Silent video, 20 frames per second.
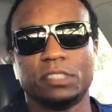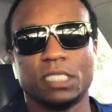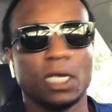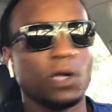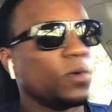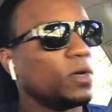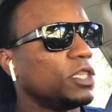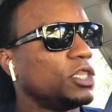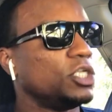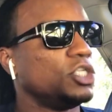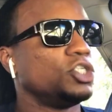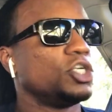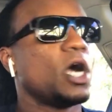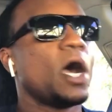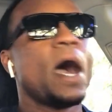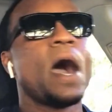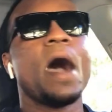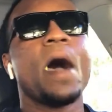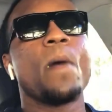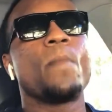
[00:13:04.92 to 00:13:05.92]
they quit the
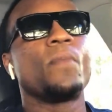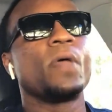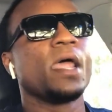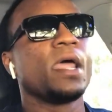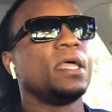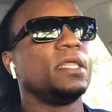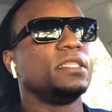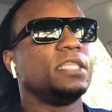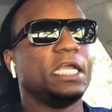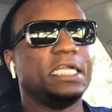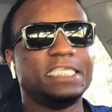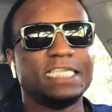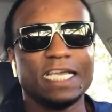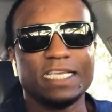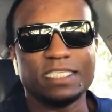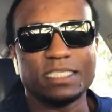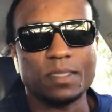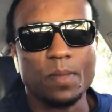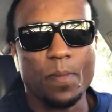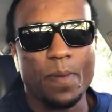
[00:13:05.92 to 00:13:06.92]
job they
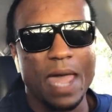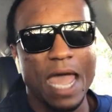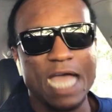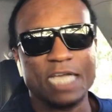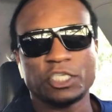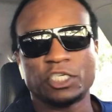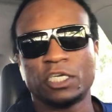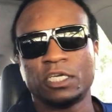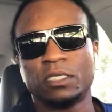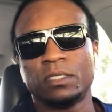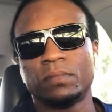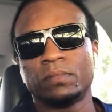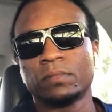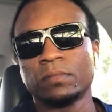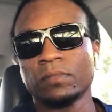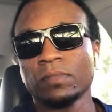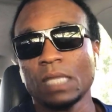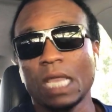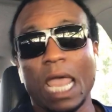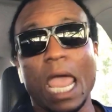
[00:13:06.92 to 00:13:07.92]
chase the passion
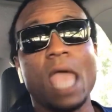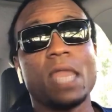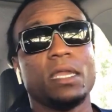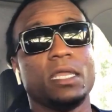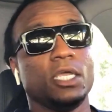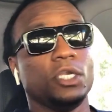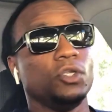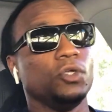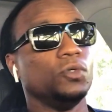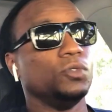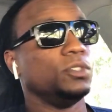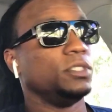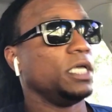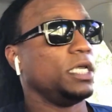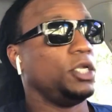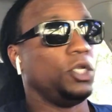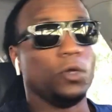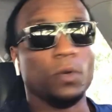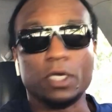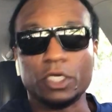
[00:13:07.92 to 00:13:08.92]
and they do they're
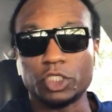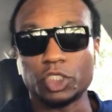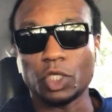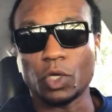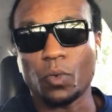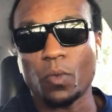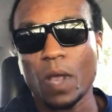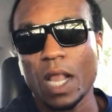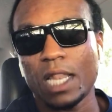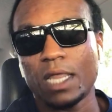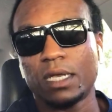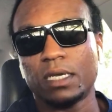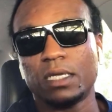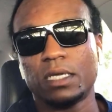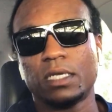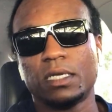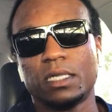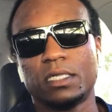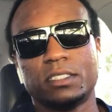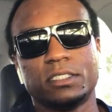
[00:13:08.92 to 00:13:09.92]
doing so well at
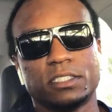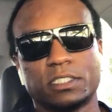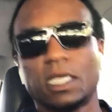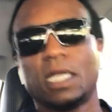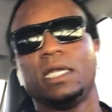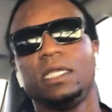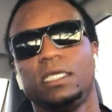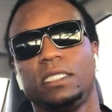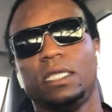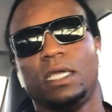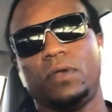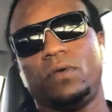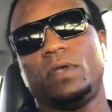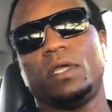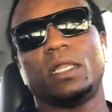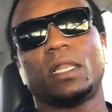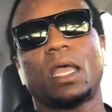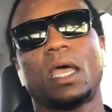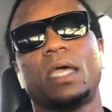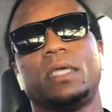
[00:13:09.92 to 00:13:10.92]
it and suddenly they
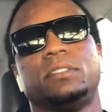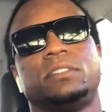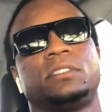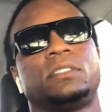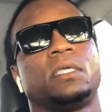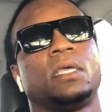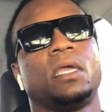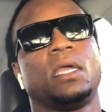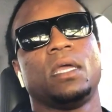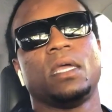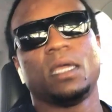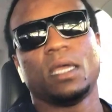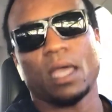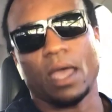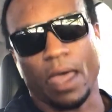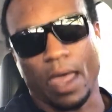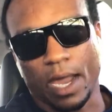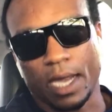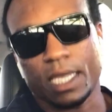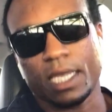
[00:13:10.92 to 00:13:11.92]
realize
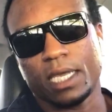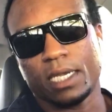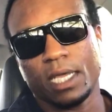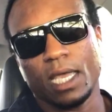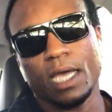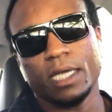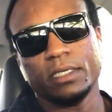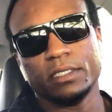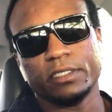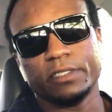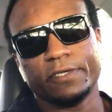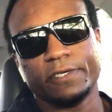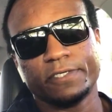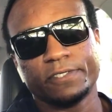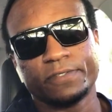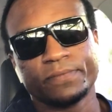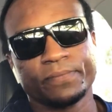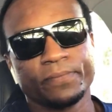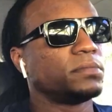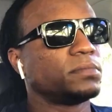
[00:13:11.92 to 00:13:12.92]
I can't handle
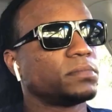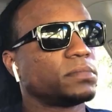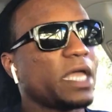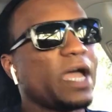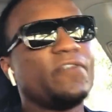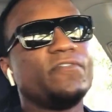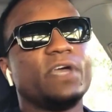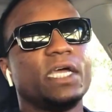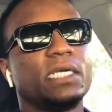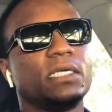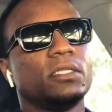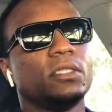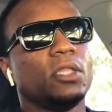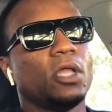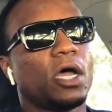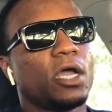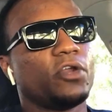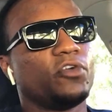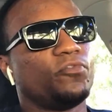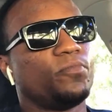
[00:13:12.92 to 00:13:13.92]
this. I've had a
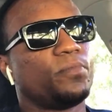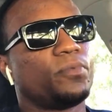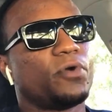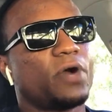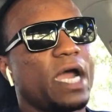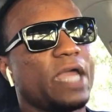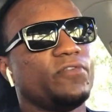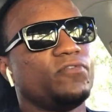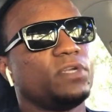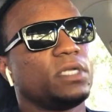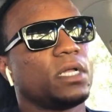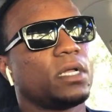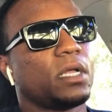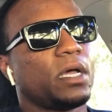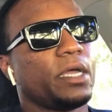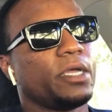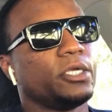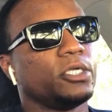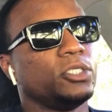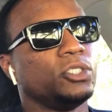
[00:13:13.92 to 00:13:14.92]
lot of private
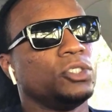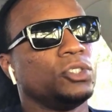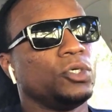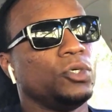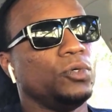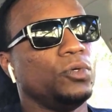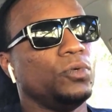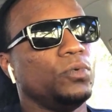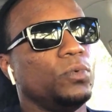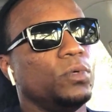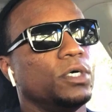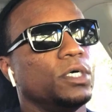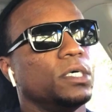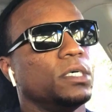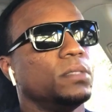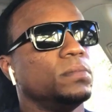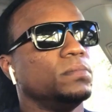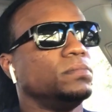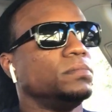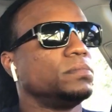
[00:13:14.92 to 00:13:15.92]
clients who were